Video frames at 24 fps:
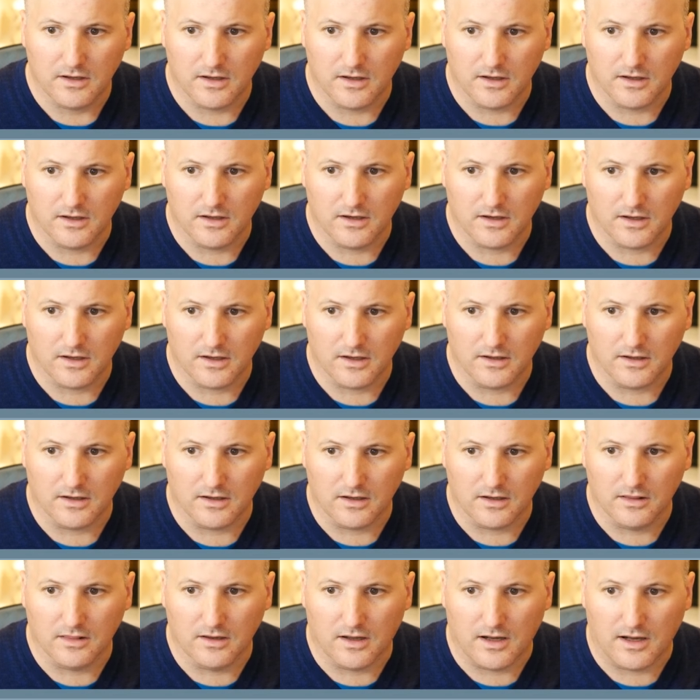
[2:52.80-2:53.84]
And I'm going to
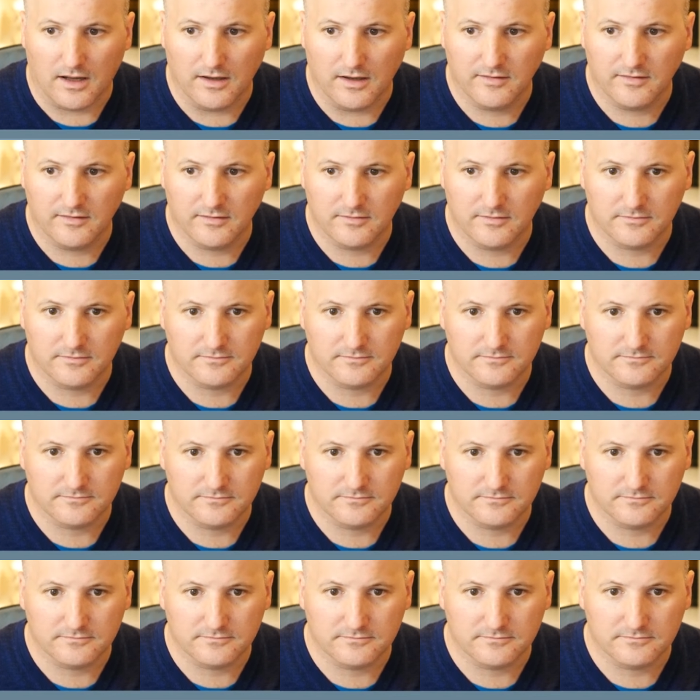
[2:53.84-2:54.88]
hit gloss.
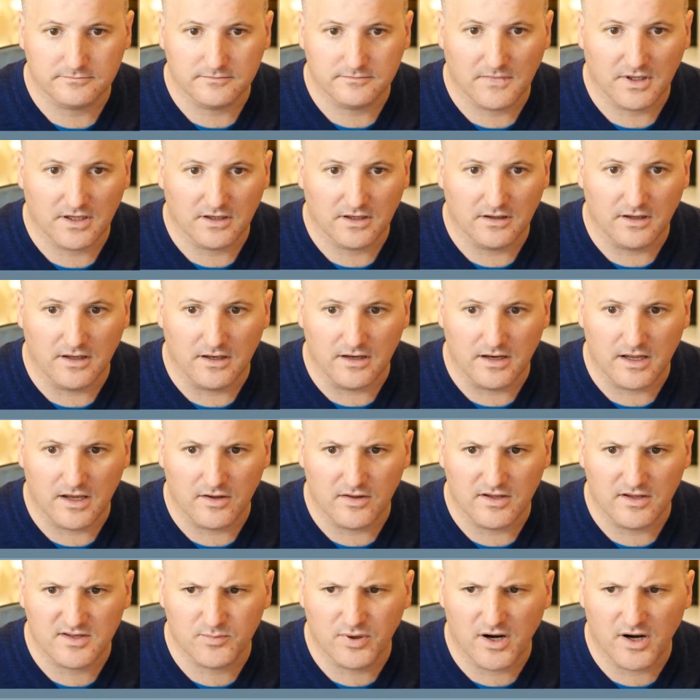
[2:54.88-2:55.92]
And now
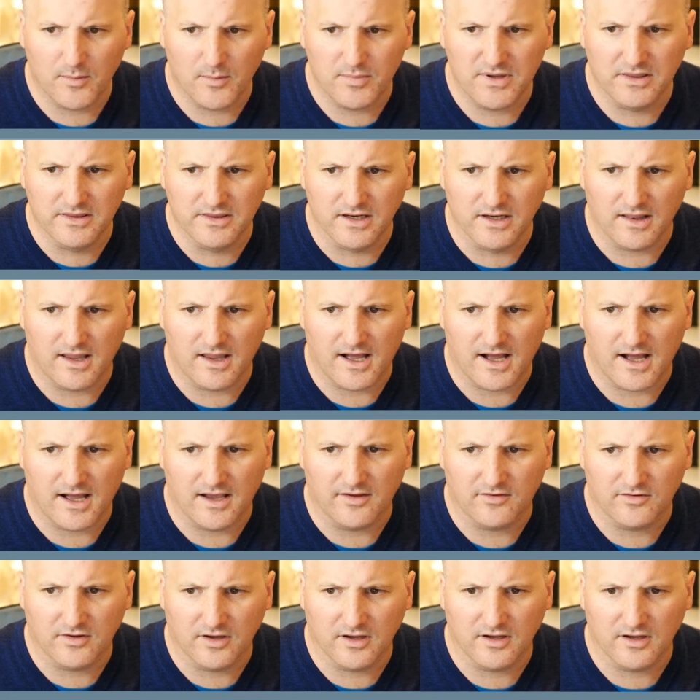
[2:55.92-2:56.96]
that's probably a little
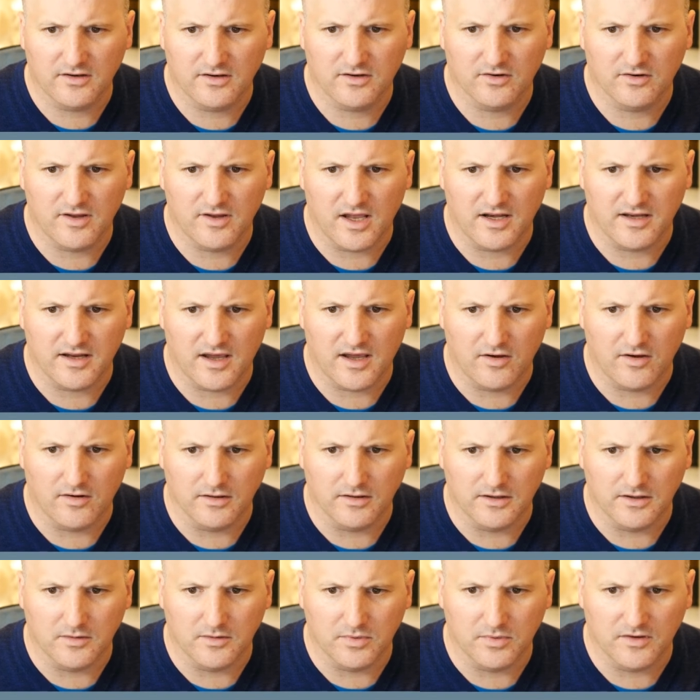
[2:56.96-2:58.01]
high, so I'm going to turn that down a
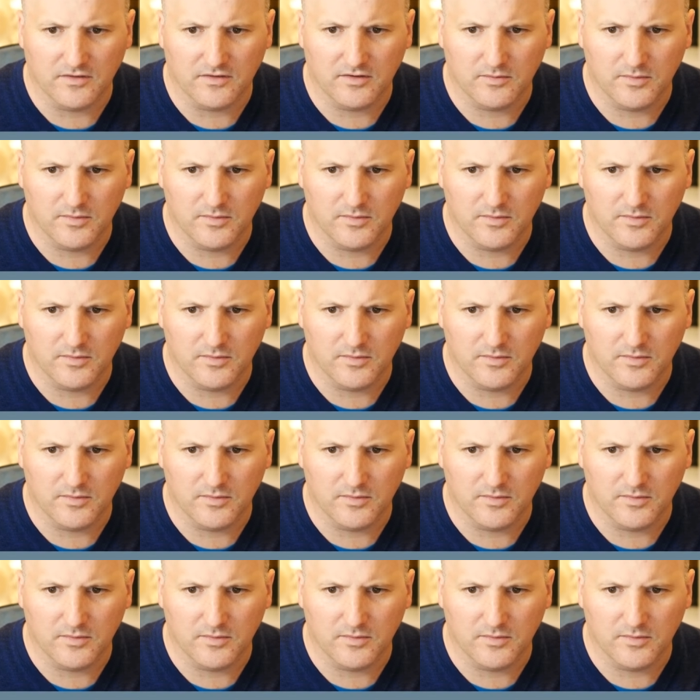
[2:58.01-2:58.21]
little bit.